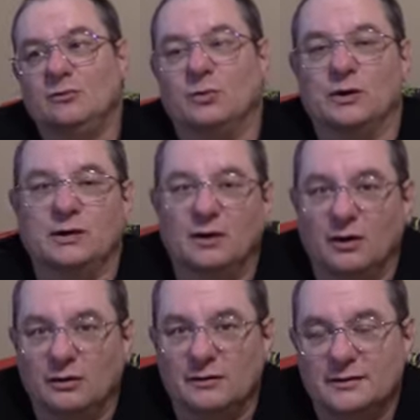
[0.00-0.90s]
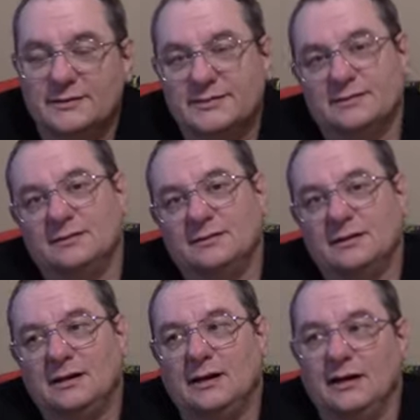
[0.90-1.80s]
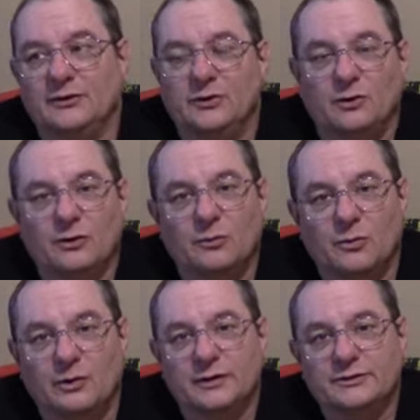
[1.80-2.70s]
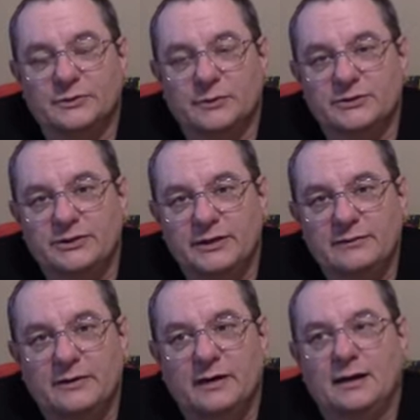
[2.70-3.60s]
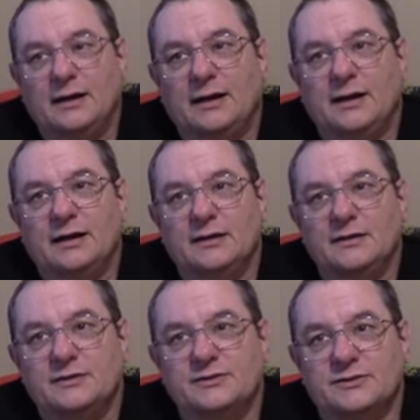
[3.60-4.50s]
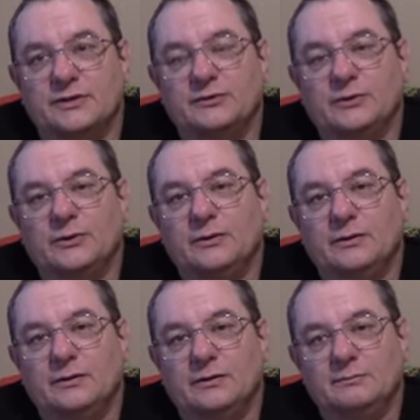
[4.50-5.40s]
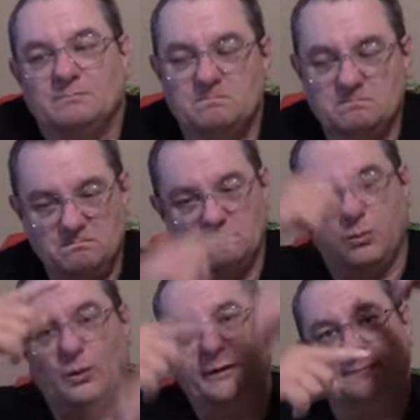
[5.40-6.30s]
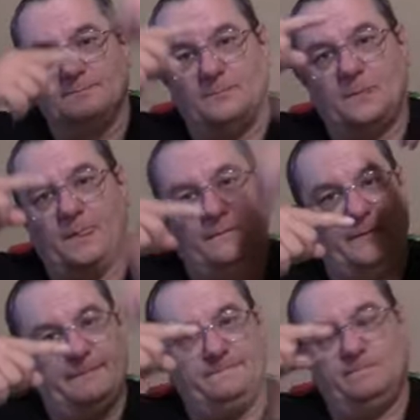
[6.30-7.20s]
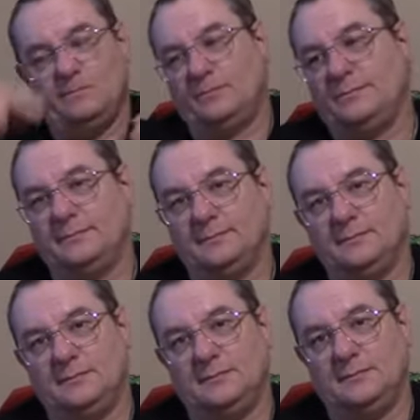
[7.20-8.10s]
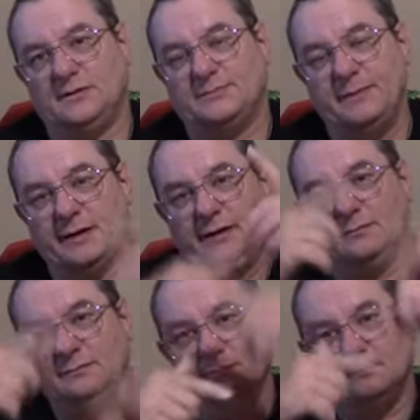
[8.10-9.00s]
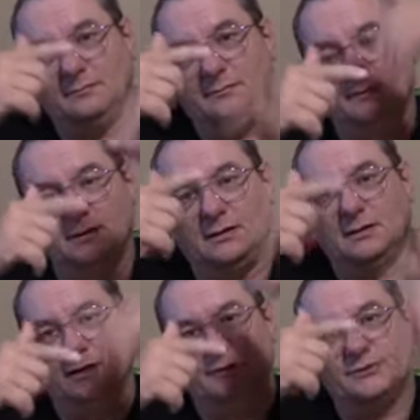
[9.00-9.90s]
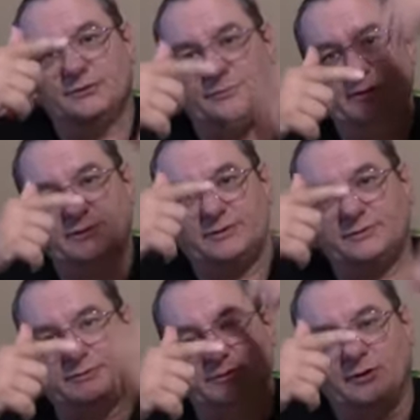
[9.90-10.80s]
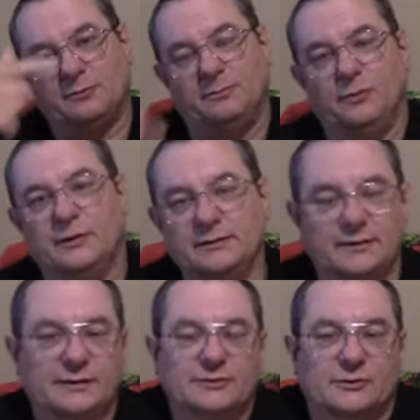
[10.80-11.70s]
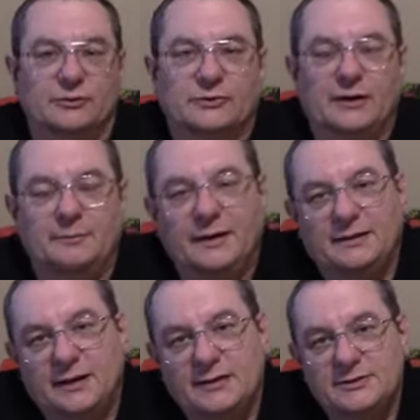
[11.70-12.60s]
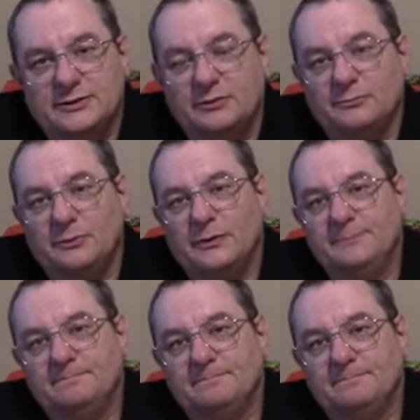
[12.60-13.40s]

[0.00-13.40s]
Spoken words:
regardless, is going to want it to achieve center point, right? It's spinning. As soon as it reaches center point, then it's going to try to maintain center point.